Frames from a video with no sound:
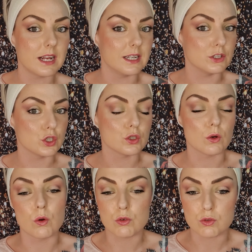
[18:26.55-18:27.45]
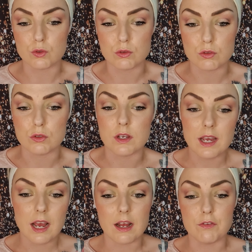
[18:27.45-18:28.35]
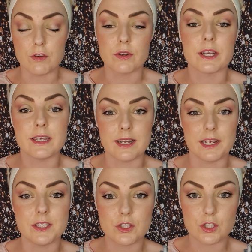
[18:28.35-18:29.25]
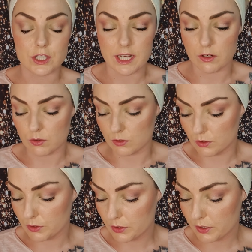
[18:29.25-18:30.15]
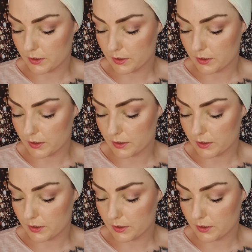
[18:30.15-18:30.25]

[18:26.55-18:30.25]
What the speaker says: and you could also do a really nice gentle look.